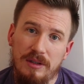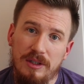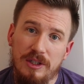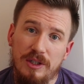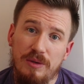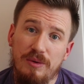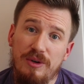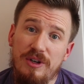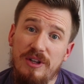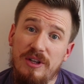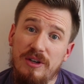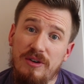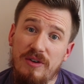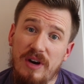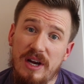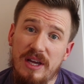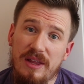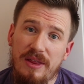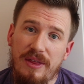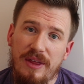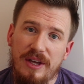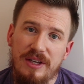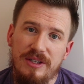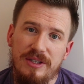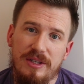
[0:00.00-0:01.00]
So one of the
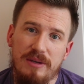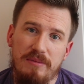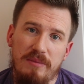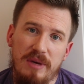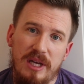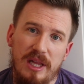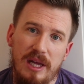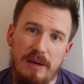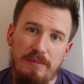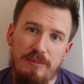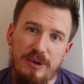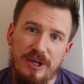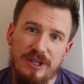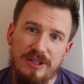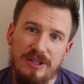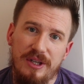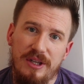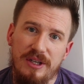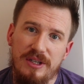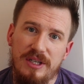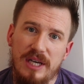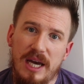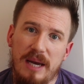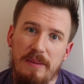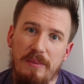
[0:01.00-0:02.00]
great things that MIELE bring to
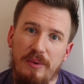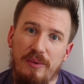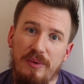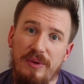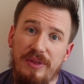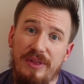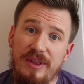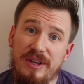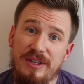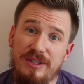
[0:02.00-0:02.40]
the table with